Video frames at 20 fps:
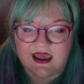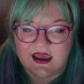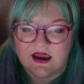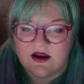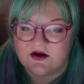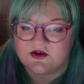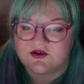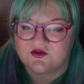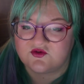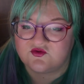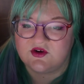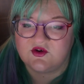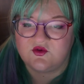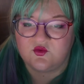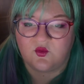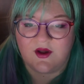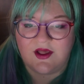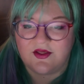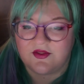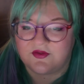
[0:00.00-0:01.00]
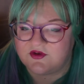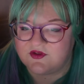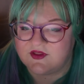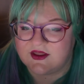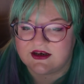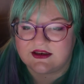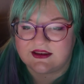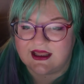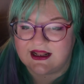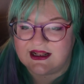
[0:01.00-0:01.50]
heir to great wealth, to
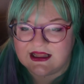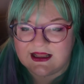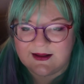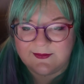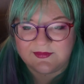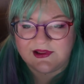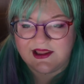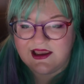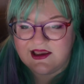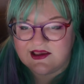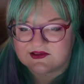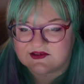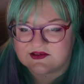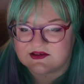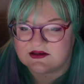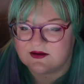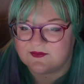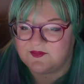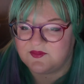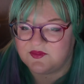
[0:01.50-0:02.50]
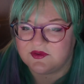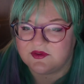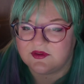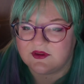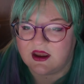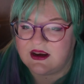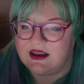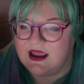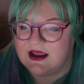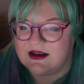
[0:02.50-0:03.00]
that deadly place.
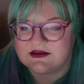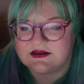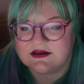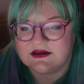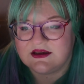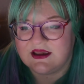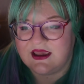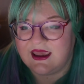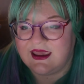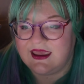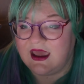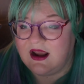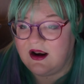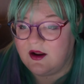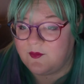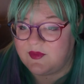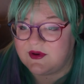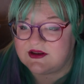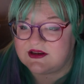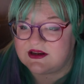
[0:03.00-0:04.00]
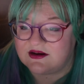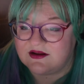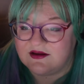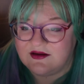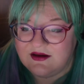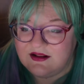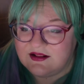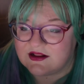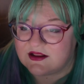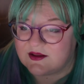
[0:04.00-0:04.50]
And yet it cannot be
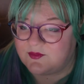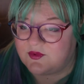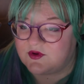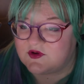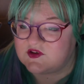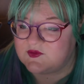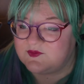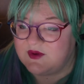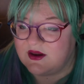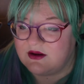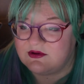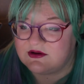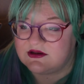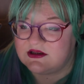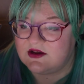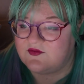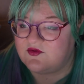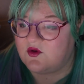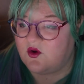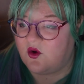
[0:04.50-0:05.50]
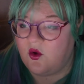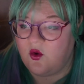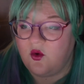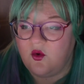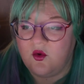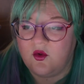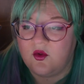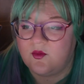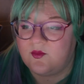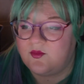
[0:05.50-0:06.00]
denied that the prosperity of the
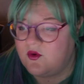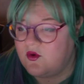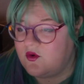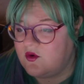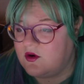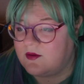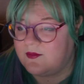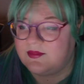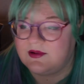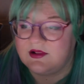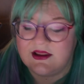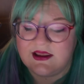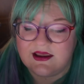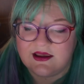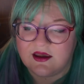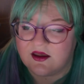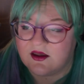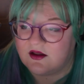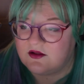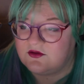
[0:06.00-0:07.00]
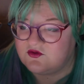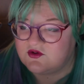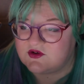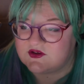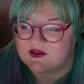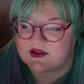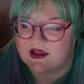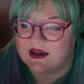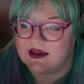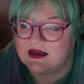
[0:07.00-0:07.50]
whole poor bleak
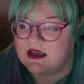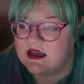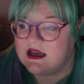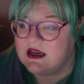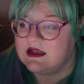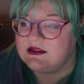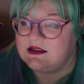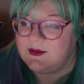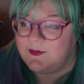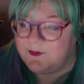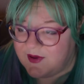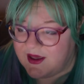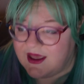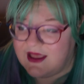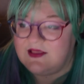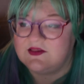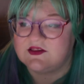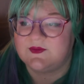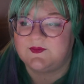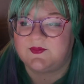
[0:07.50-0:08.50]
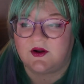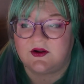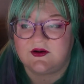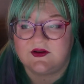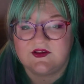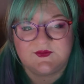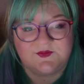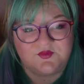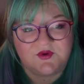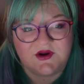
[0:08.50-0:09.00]
countryside depends upon
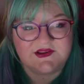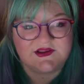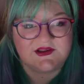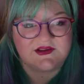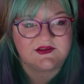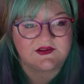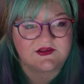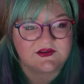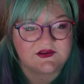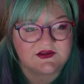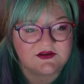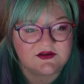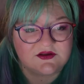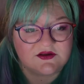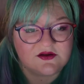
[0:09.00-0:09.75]
his presence.